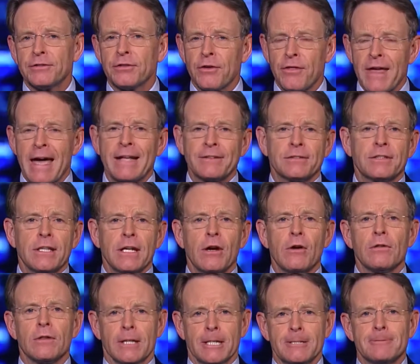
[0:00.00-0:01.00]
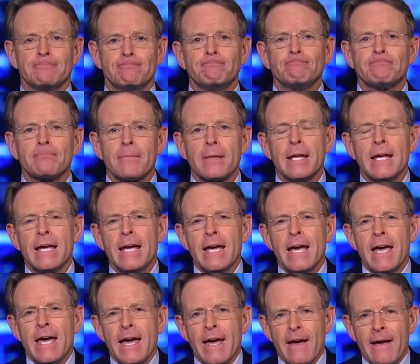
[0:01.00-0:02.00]
we so have, that's right? How do they
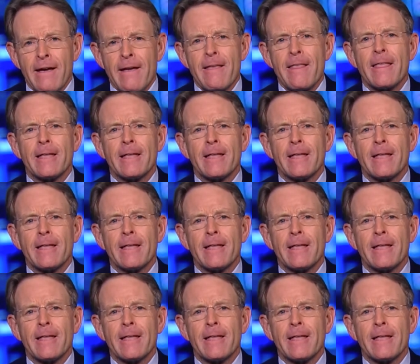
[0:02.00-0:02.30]
reconcile that,